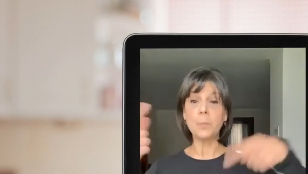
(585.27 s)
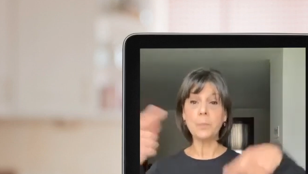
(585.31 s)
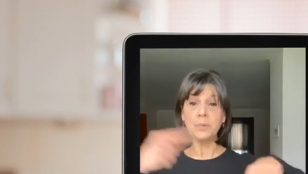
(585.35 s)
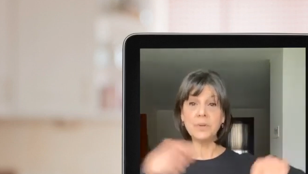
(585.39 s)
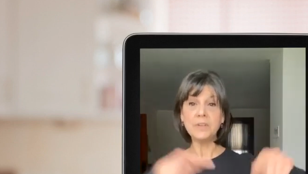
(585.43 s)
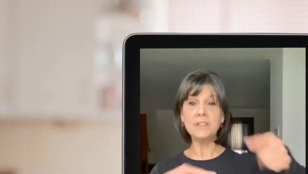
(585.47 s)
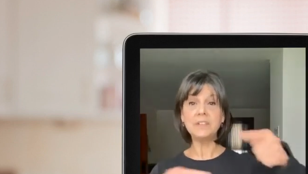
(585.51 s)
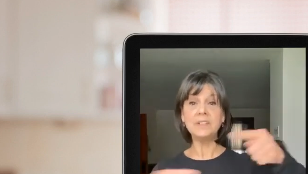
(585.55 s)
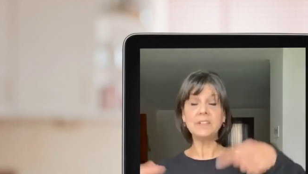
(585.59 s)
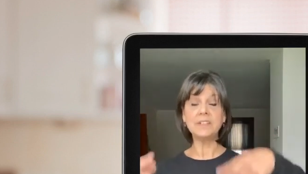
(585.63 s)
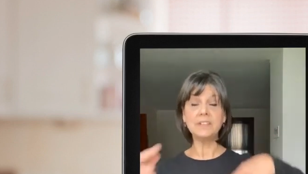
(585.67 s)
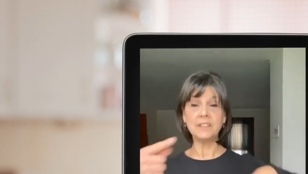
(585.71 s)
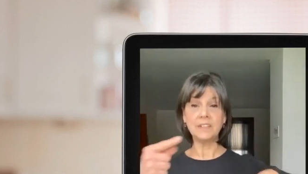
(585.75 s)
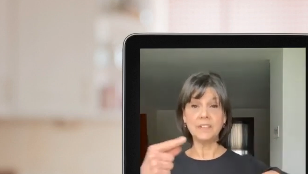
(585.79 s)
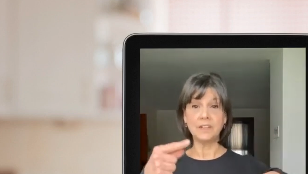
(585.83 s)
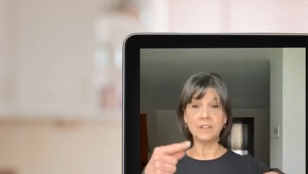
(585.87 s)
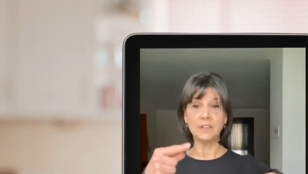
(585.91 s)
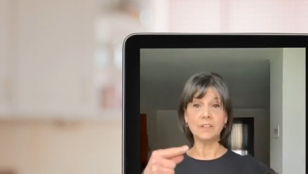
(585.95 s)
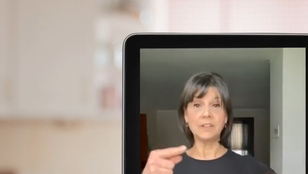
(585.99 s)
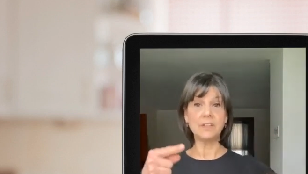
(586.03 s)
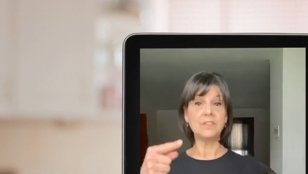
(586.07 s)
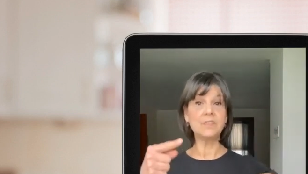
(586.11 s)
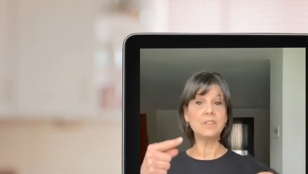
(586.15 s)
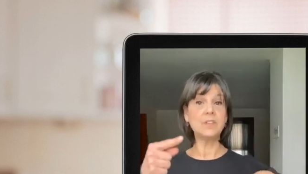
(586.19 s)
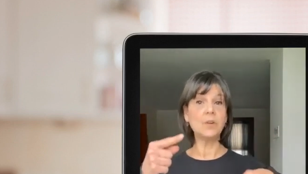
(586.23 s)
Put it in here.
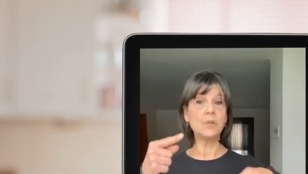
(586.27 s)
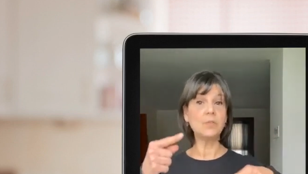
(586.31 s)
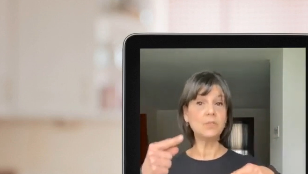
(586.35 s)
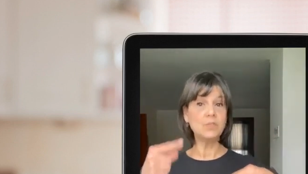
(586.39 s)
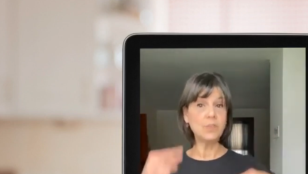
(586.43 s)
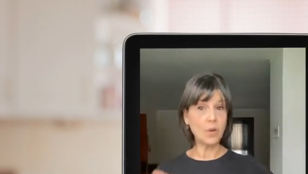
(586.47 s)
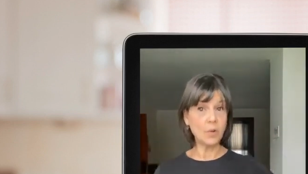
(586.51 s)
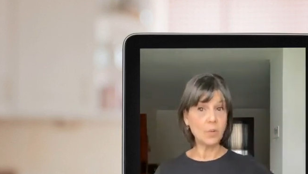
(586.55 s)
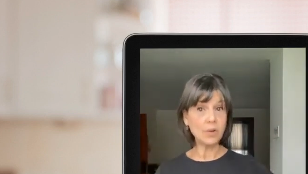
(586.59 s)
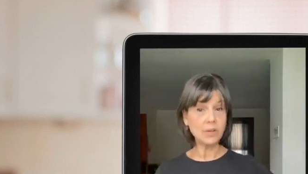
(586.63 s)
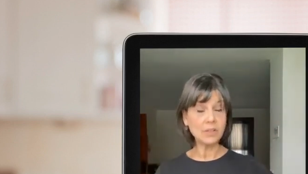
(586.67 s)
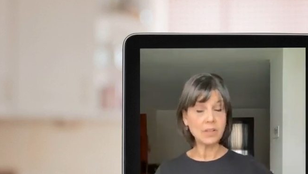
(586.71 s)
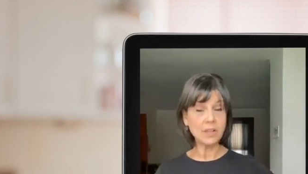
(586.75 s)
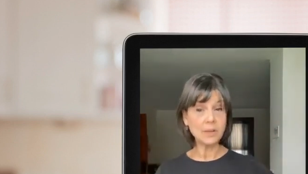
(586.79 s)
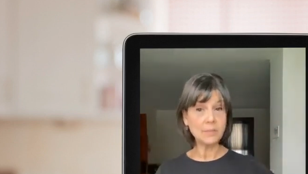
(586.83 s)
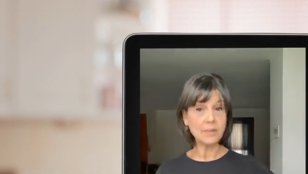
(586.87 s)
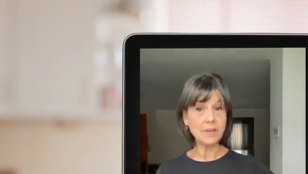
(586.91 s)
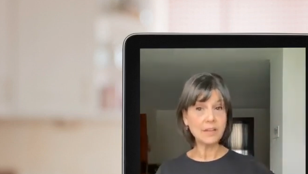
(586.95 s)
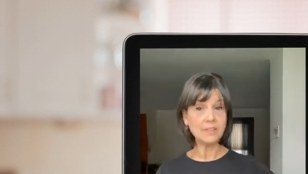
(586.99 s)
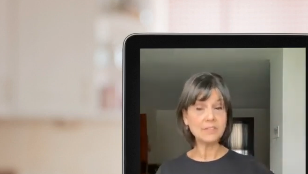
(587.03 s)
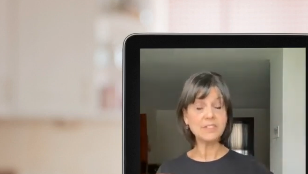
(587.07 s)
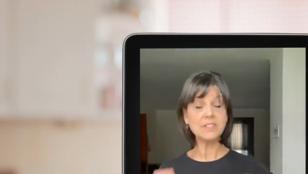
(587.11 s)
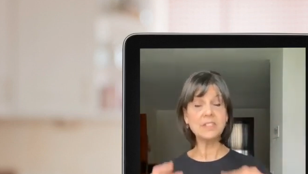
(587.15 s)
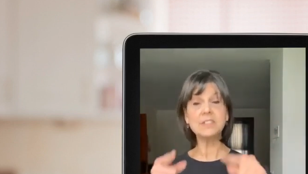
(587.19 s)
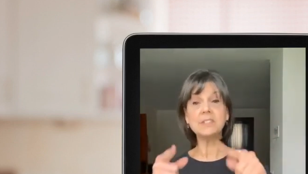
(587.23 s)
And if you don't know what
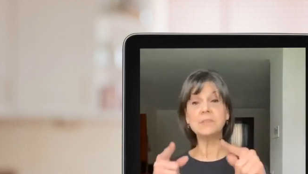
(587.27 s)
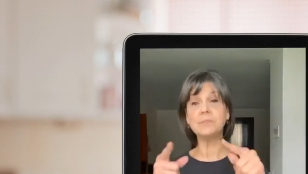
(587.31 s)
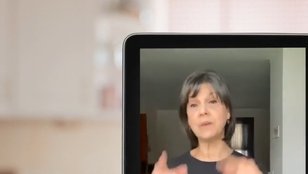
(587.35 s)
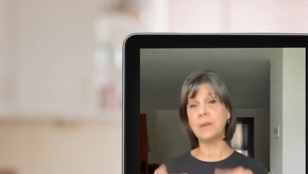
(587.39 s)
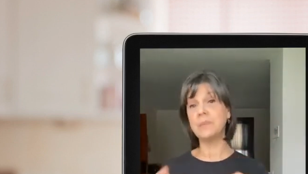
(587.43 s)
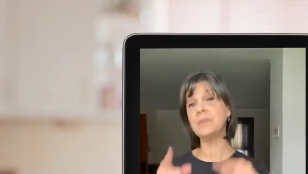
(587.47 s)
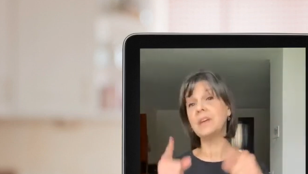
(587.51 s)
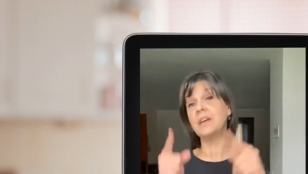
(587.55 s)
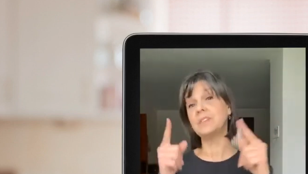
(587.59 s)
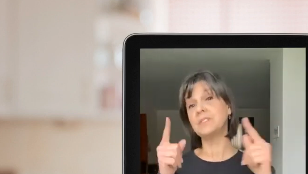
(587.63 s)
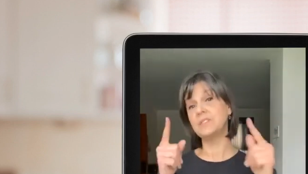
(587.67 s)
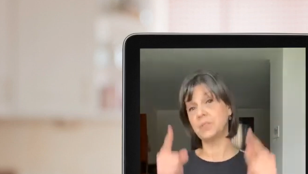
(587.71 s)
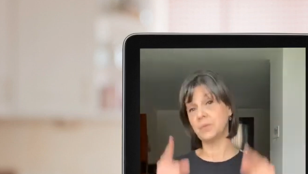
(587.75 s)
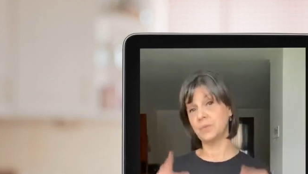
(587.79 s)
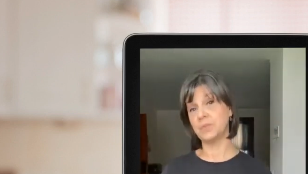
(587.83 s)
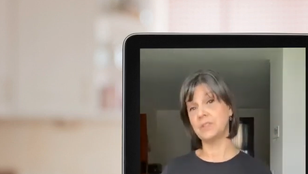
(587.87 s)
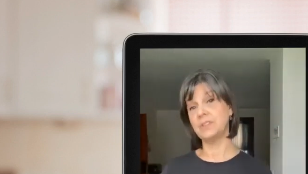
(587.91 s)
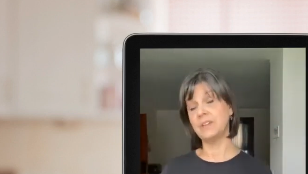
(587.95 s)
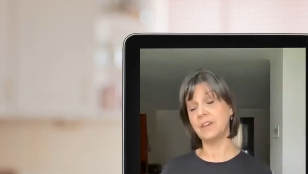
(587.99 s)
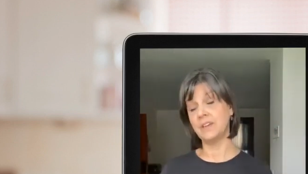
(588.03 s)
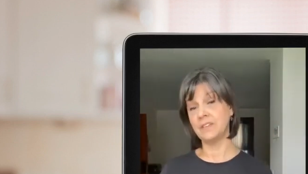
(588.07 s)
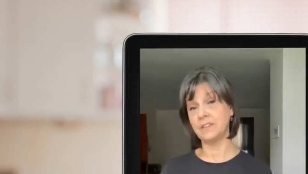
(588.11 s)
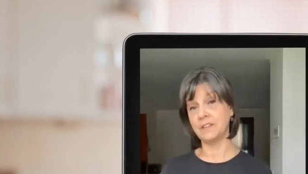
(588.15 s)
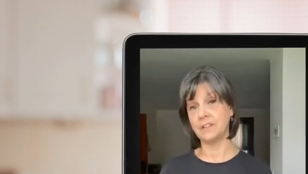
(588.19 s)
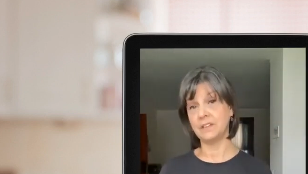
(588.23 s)
Clubhouse is, maybe I'll do
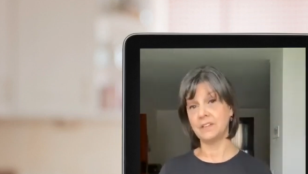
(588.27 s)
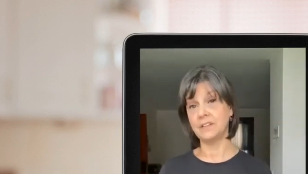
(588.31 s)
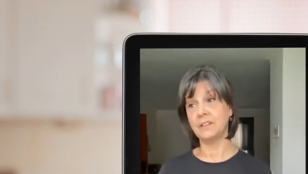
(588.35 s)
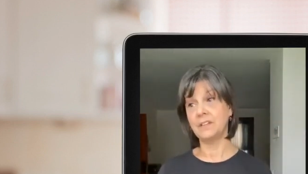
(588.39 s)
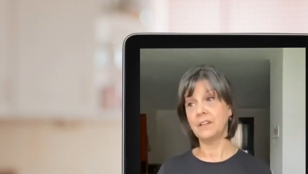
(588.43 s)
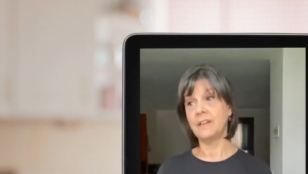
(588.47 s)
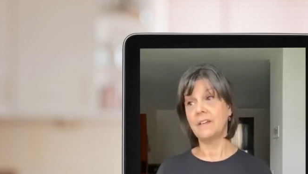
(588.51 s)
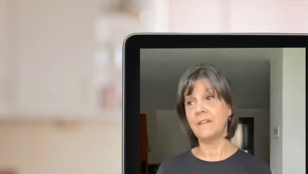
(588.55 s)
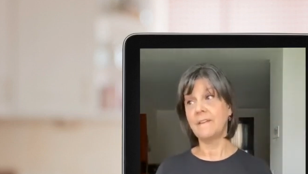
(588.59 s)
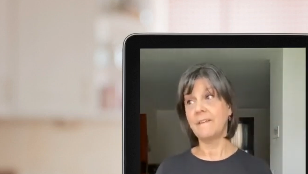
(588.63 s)
another